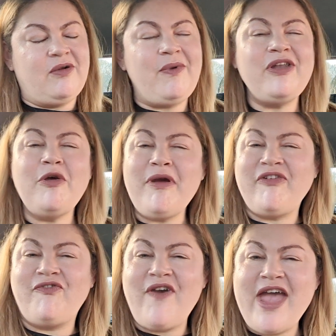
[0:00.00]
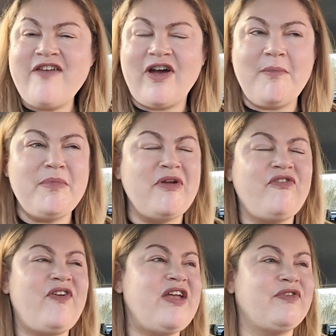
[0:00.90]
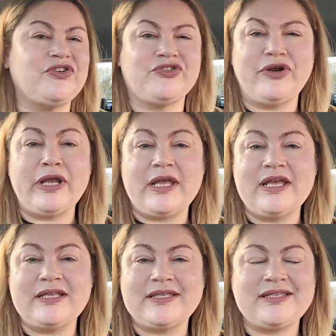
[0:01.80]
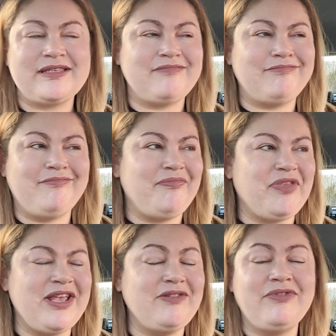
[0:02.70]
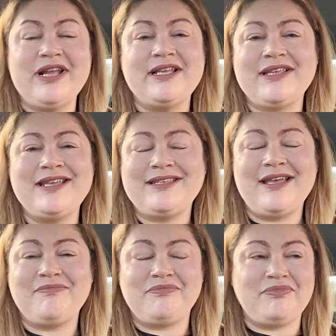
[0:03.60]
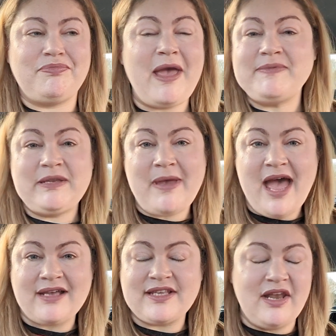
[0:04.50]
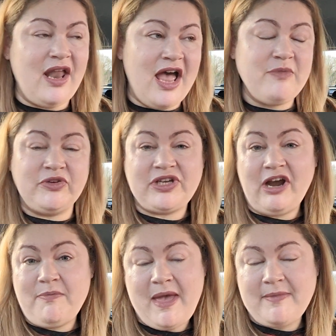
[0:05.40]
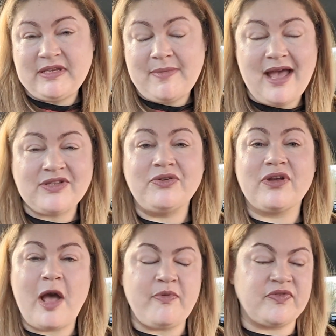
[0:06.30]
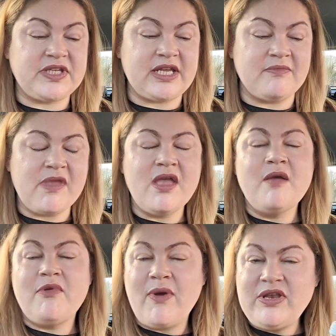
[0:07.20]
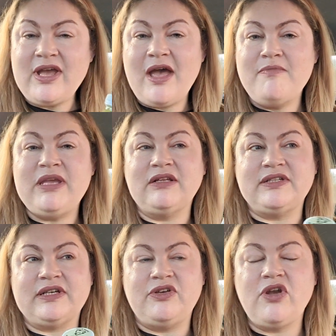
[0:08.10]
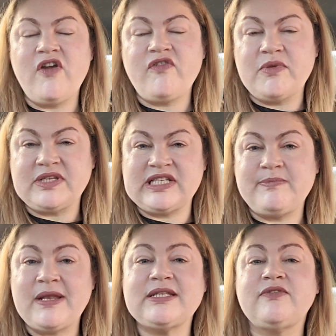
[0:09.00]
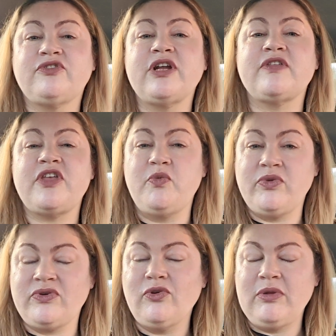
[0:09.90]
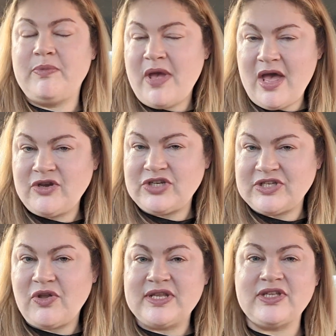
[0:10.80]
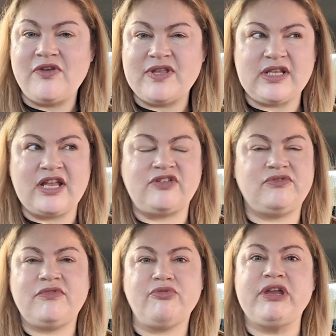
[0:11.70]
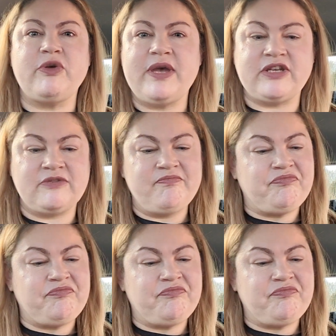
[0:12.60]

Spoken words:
Well, not my fave. My favourite drink is, it really is, it's a Pepsi Max, a lime or cherry Pepsi Max, or a cup of tea. But when you get a meal deal, you go for the most expensive drink that you wouldn't normally purchase on its own. That's like £3.